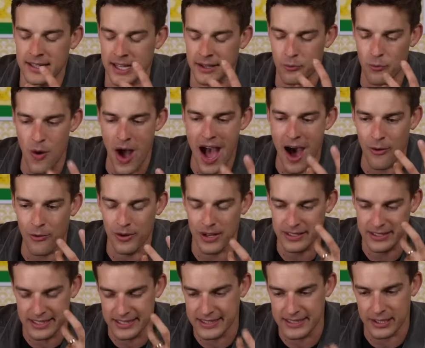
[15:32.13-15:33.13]
Like, wow,
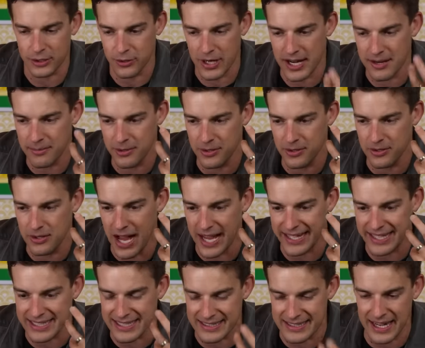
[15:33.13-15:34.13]
this is incredible. I
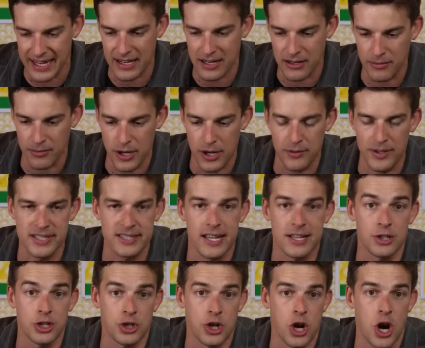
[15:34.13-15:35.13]
get to stand on a Broadway
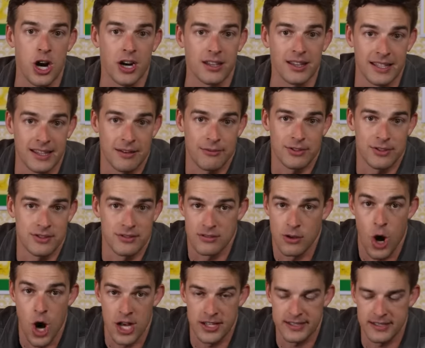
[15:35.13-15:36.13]
stage and talk. Like, that was
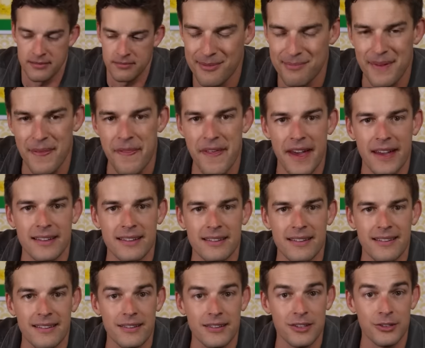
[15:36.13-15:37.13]
awesome. But
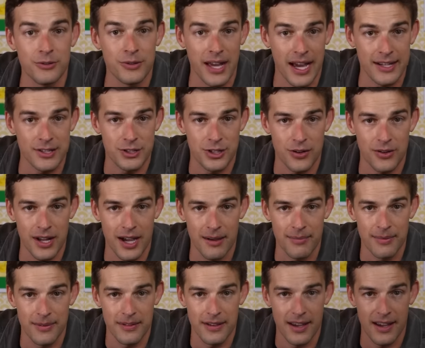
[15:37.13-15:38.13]
then you guys showed up.
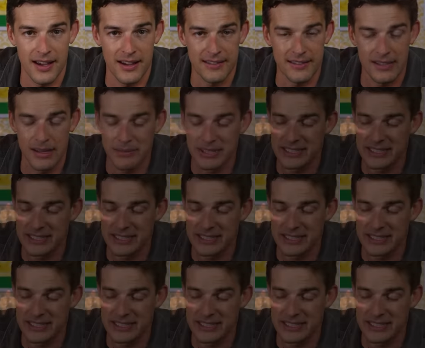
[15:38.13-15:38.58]
And let me